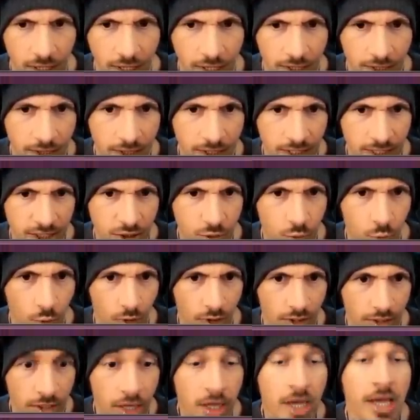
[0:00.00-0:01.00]
This
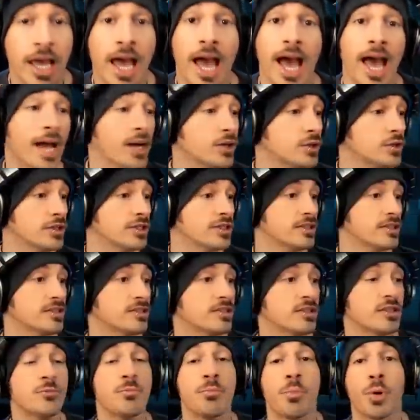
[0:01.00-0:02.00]
one, actually this is
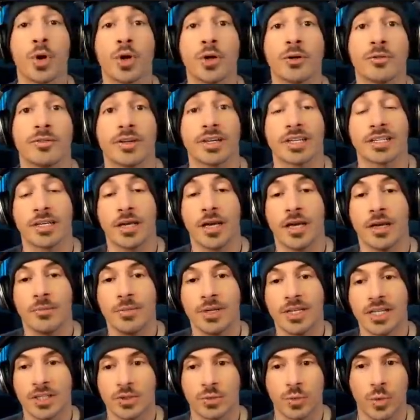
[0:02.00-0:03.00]
perfect
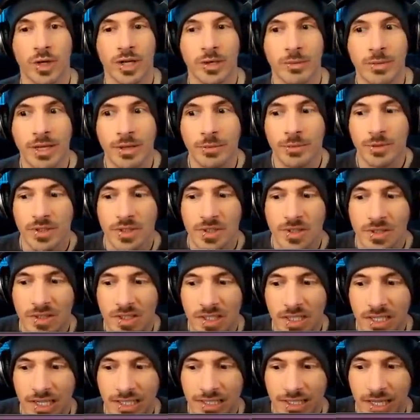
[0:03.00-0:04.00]
because we're going to be able to
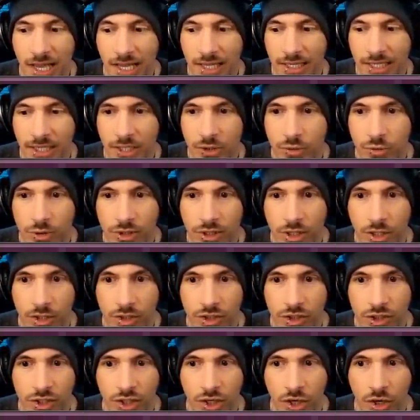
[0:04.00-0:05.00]
see attack gauge
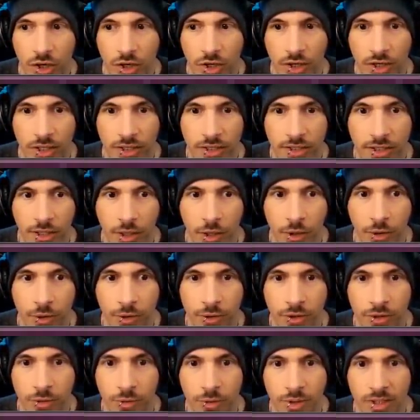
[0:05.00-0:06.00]
reduction on the other
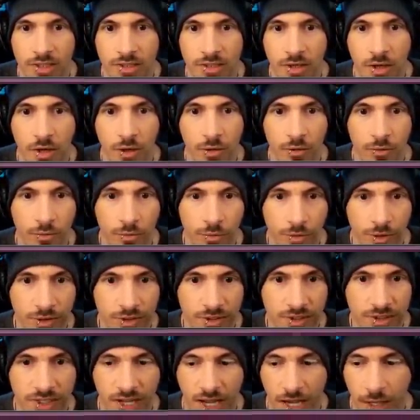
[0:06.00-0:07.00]
units
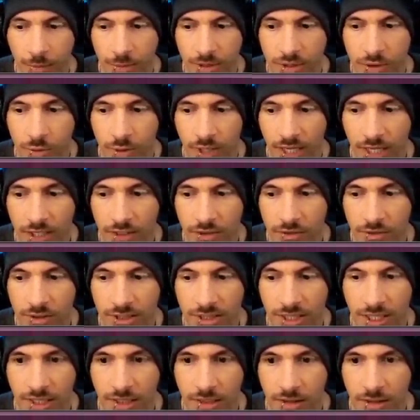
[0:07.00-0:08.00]
versus how much we actually
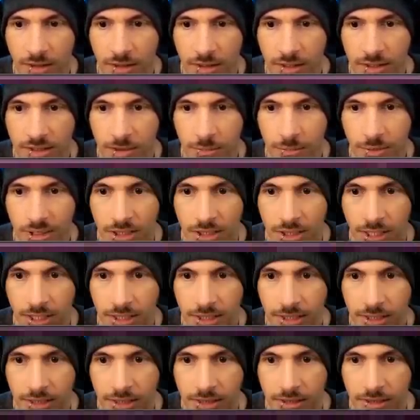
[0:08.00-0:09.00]
get on the
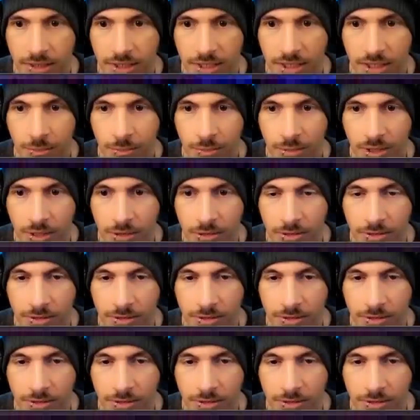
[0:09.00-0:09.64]
Malacca in the middle.